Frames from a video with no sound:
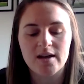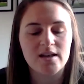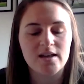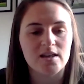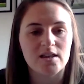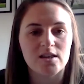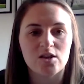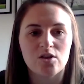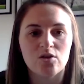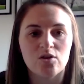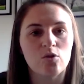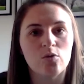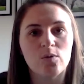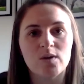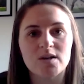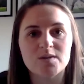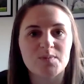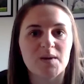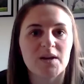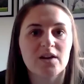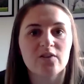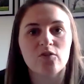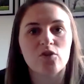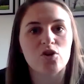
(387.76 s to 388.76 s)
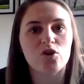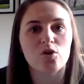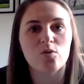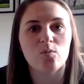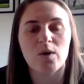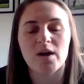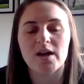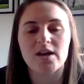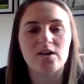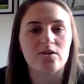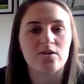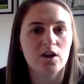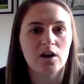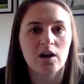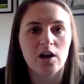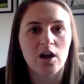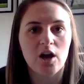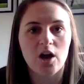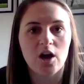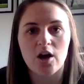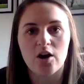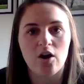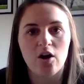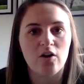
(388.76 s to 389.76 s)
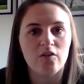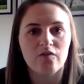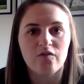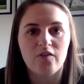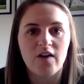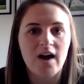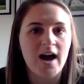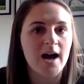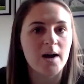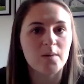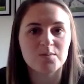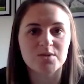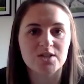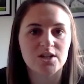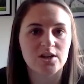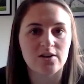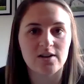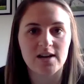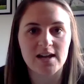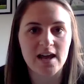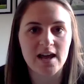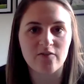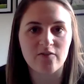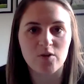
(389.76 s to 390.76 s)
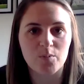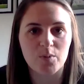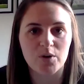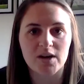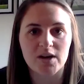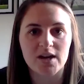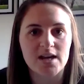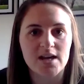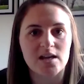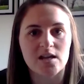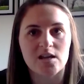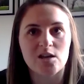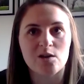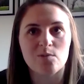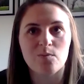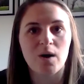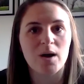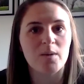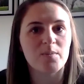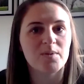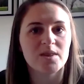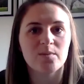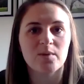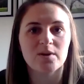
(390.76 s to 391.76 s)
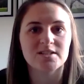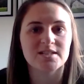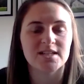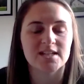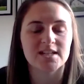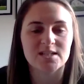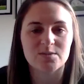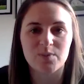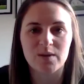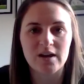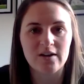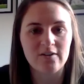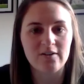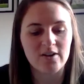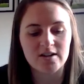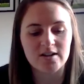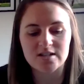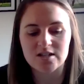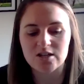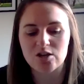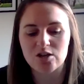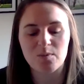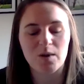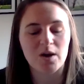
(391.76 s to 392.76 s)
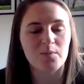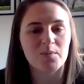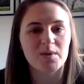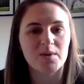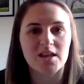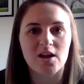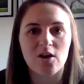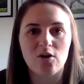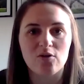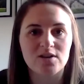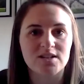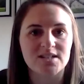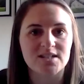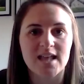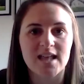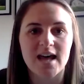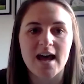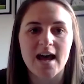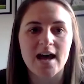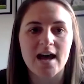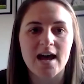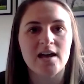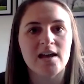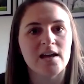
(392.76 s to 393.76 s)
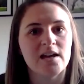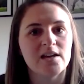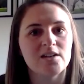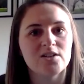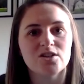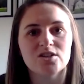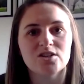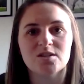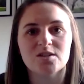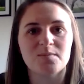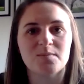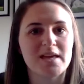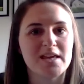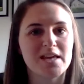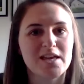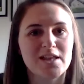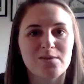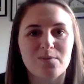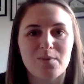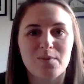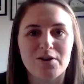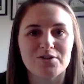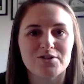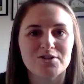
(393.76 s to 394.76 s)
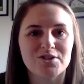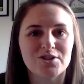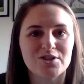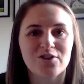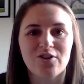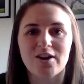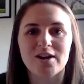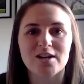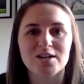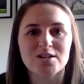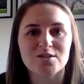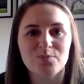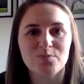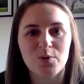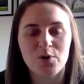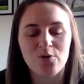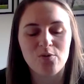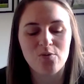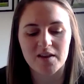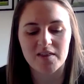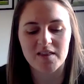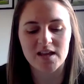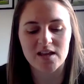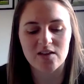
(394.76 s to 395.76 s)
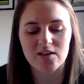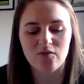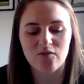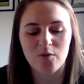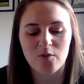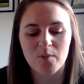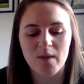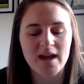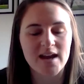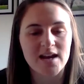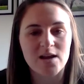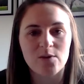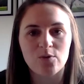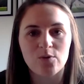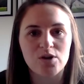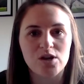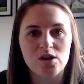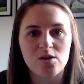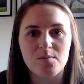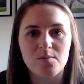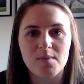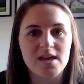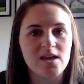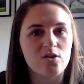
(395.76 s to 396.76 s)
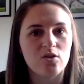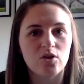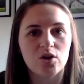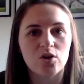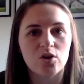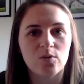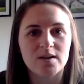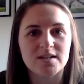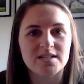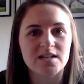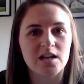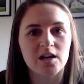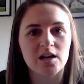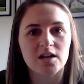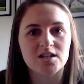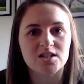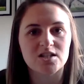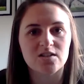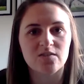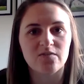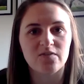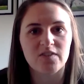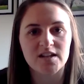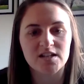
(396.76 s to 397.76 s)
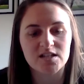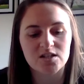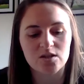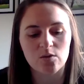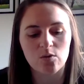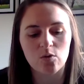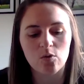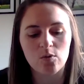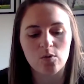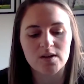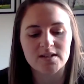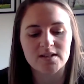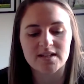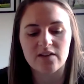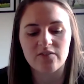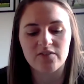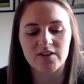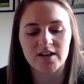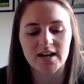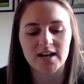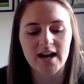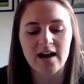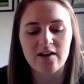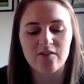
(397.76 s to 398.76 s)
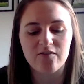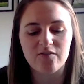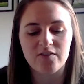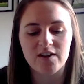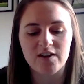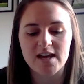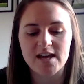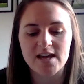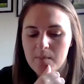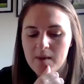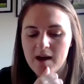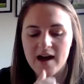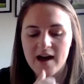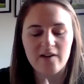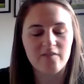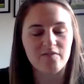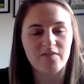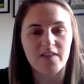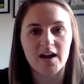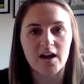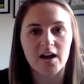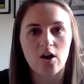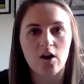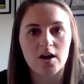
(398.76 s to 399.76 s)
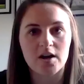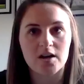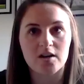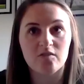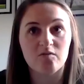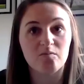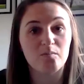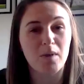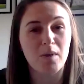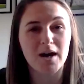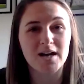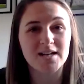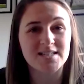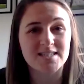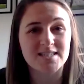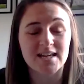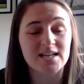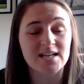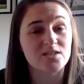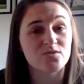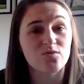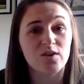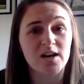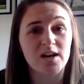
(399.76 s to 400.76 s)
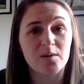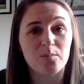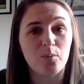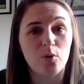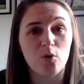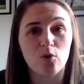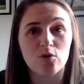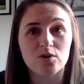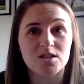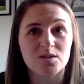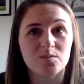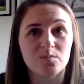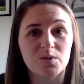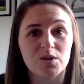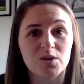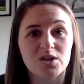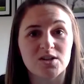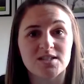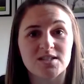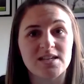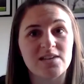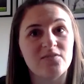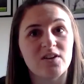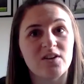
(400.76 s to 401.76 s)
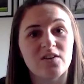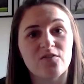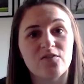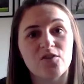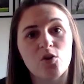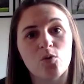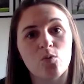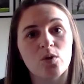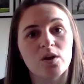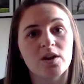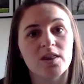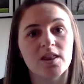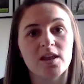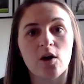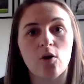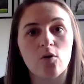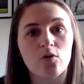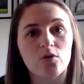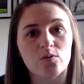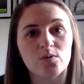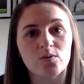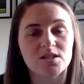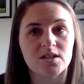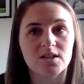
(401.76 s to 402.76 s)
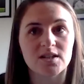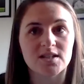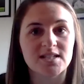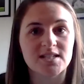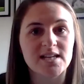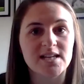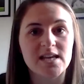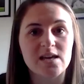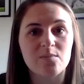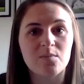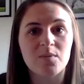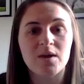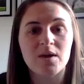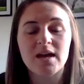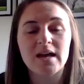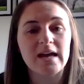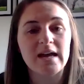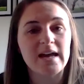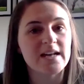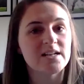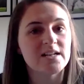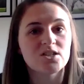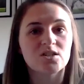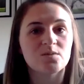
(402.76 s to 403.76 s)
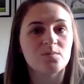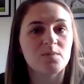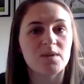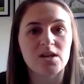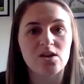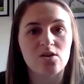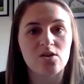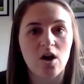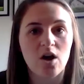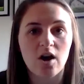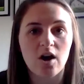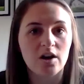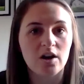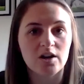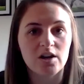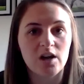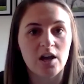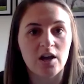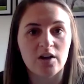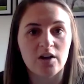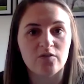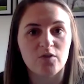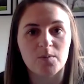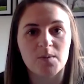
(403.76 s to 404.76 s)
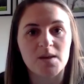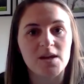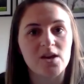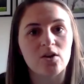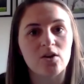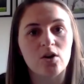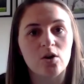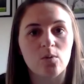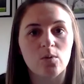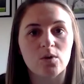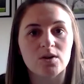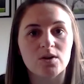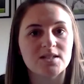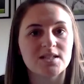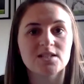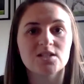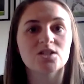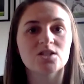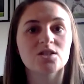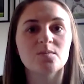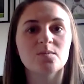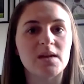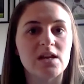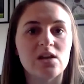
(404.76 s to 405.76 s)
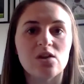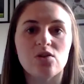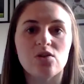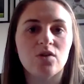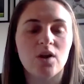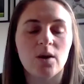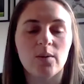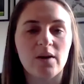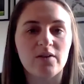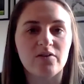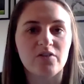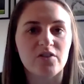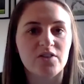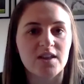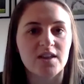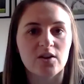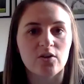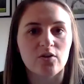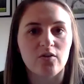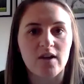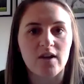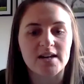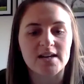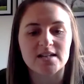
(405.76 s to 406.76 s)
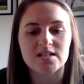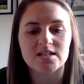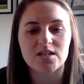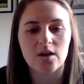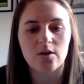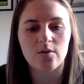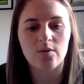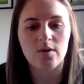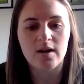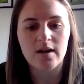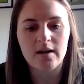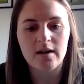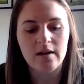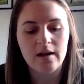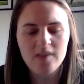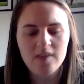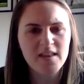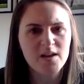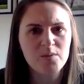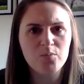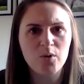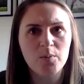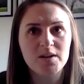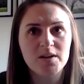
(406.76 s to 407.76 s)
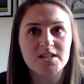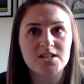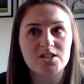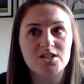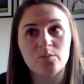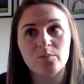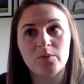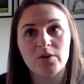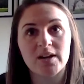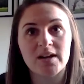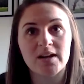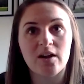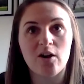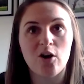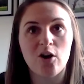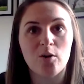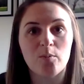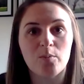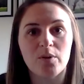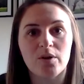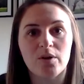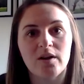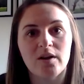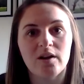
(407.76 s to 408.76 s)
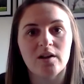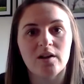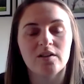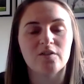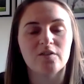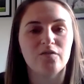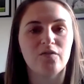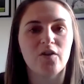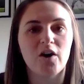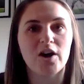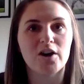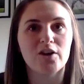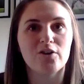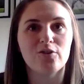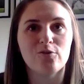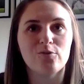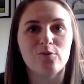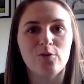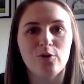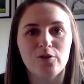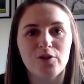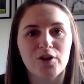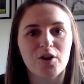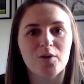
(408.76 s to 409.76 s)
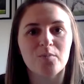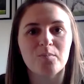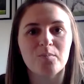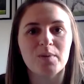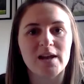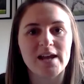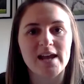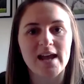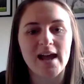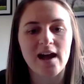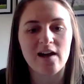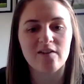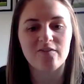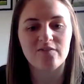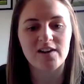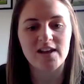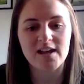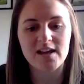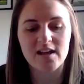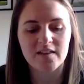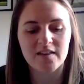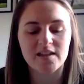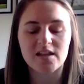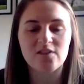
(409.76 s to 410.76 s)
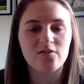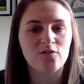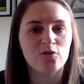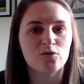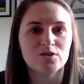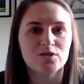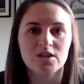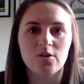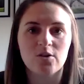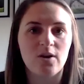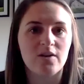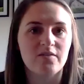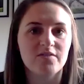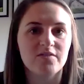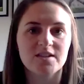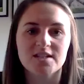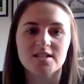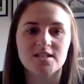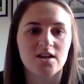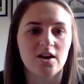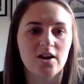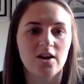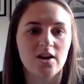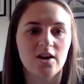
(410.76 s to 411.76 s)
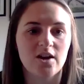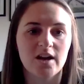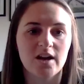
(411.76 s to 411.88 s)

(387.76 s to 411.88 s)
You'll always be in a room where you can learn off absolutely everybody. You might be the most experienced and you might be the oldest there. Doesn't make you the most creditable. I think from anyone you meet, you can always learn something. So always having an athlete have that kind of mindset is really important, because even if you're one of the older ones on the team, it doesn't mean you can't learn from the younger ones. It doesn't mean you know everything already. So I think probably summing up the final or the complete athlete, I think you've also got to have the desire.